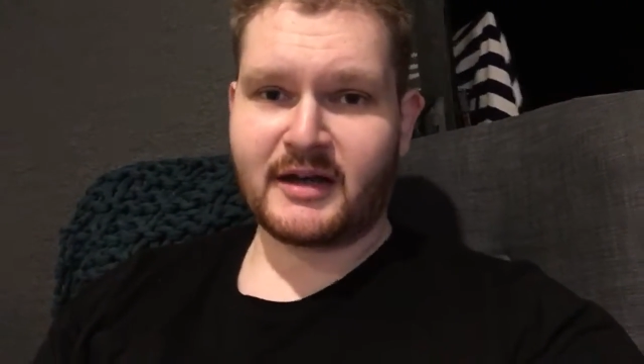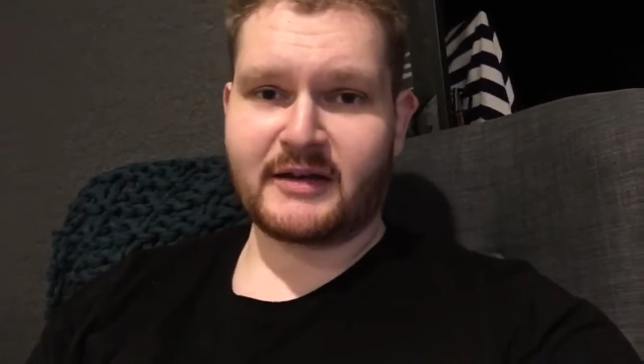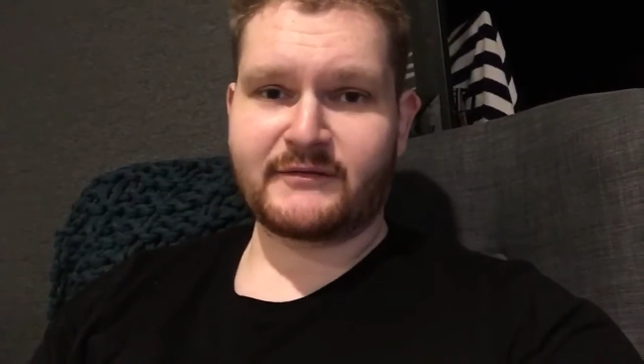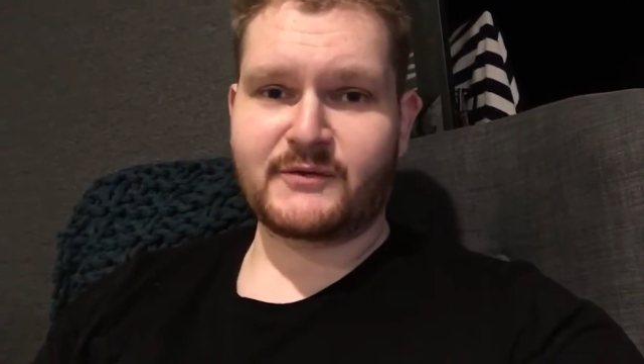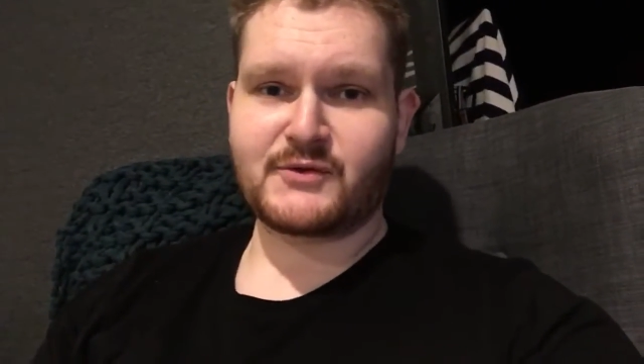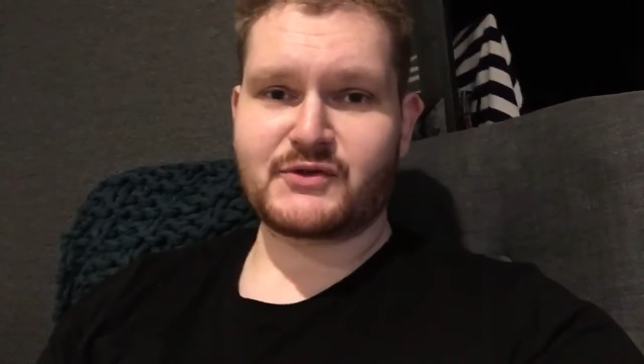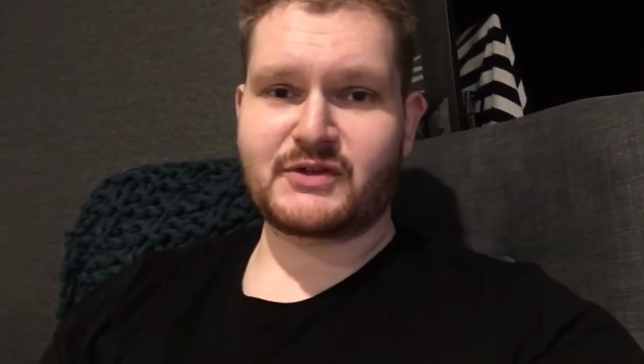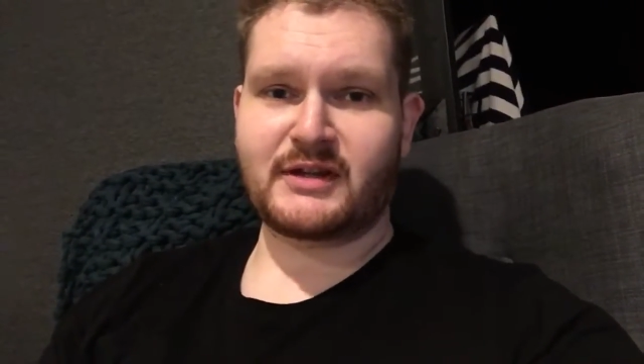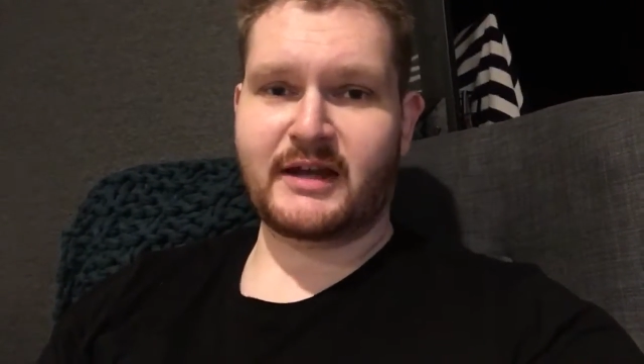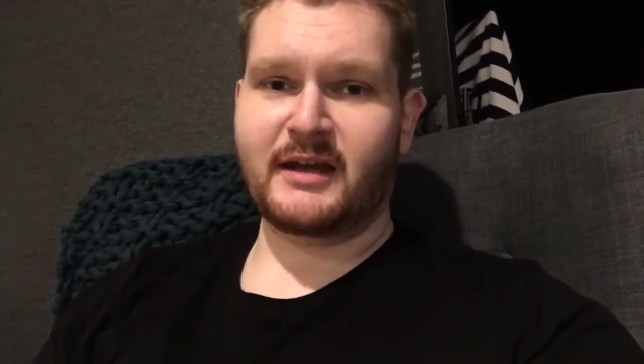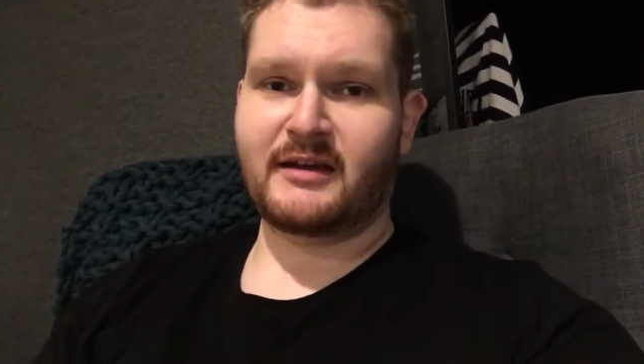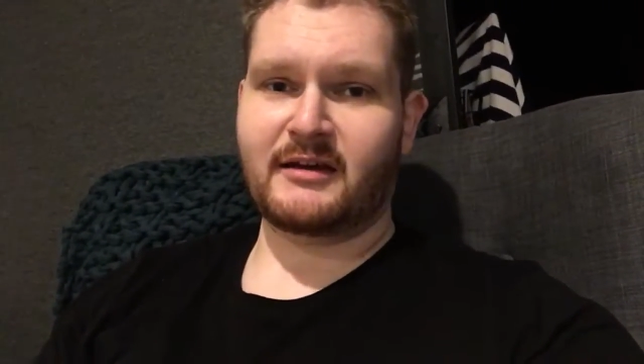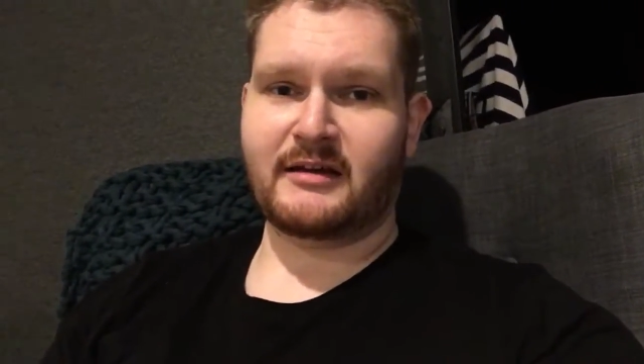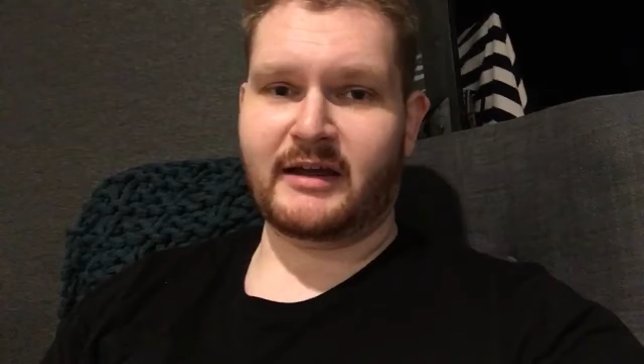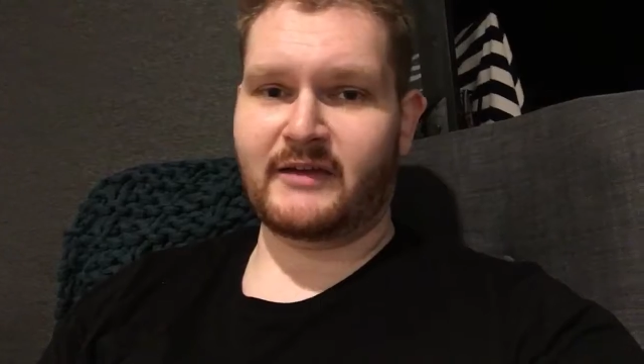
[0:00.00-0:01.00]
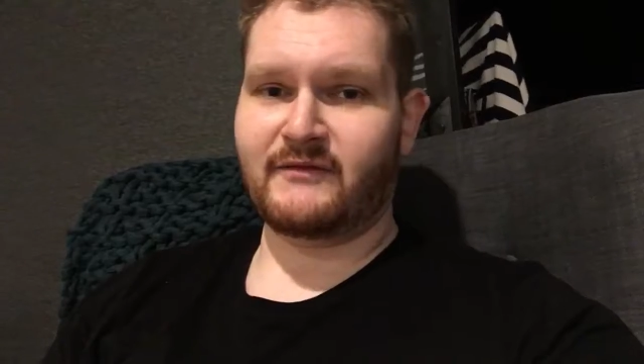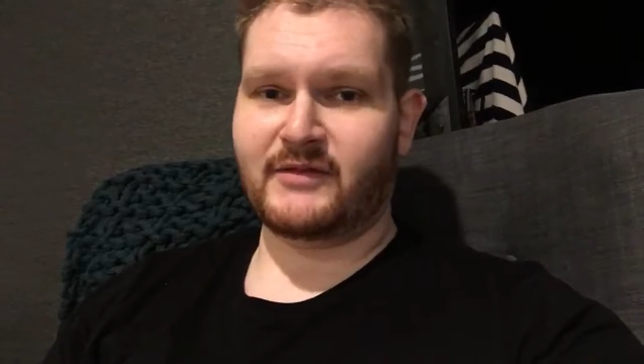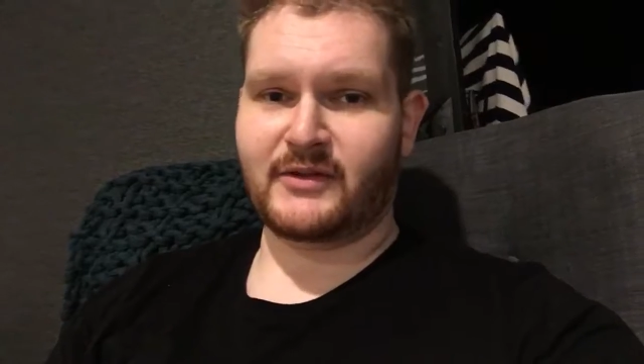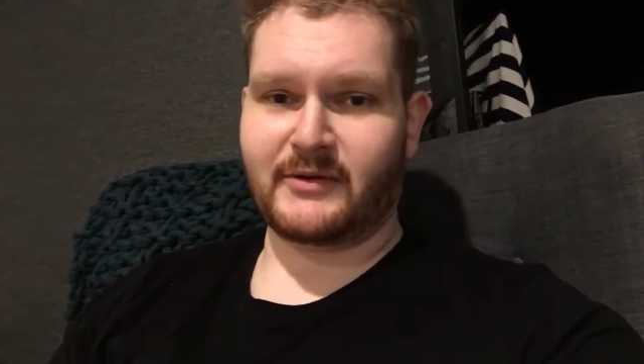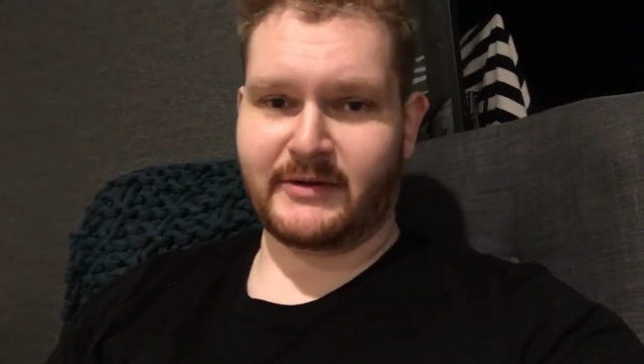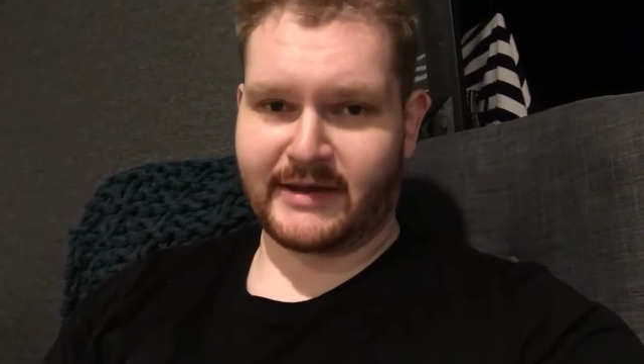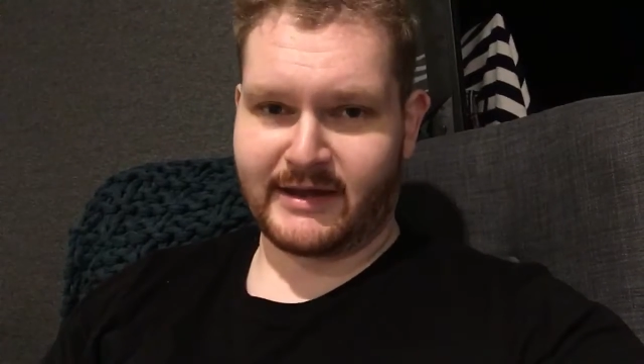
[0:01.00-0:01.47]
unfortunately,
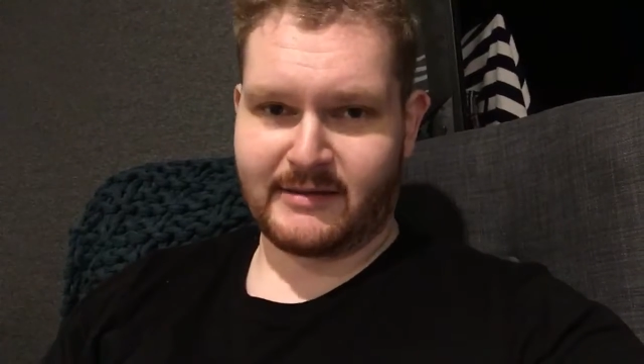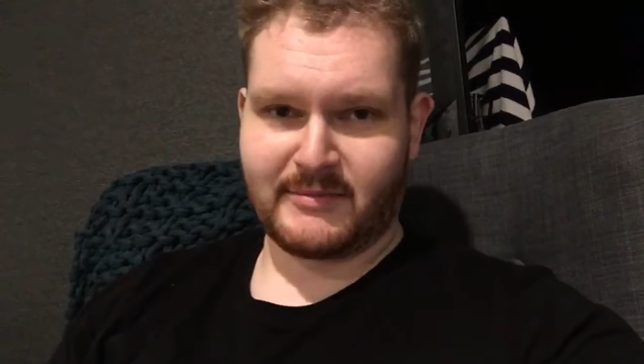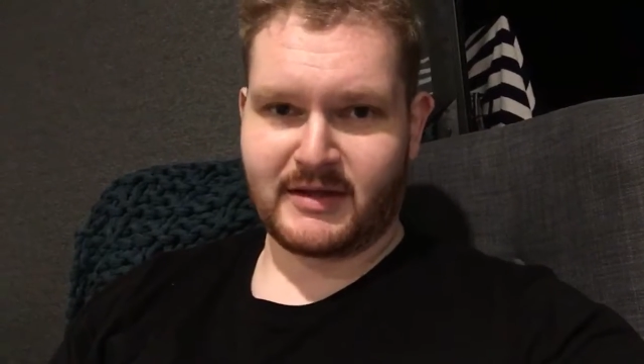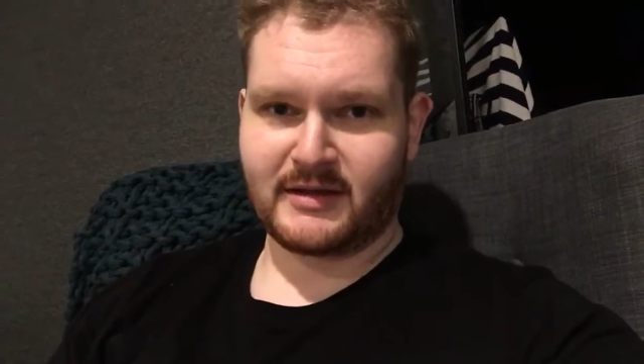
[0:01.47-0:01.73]
even though I am